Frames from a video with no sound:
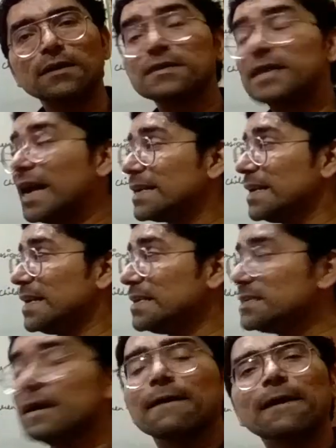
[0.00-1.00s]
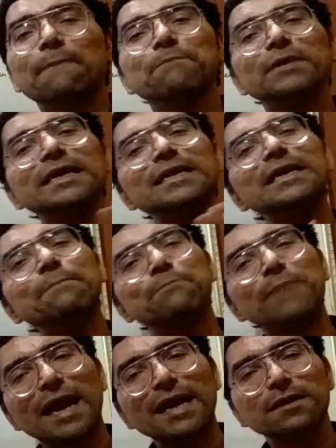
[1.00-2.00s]
that is
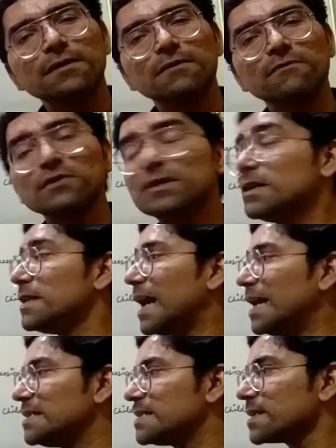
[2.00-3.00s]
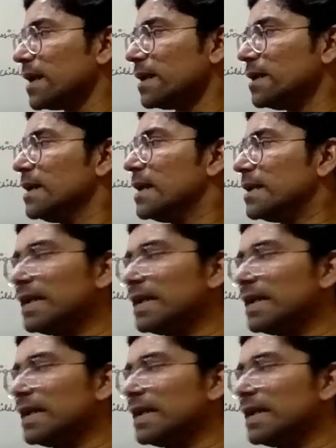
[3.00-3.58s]
completely packed with a lead sky.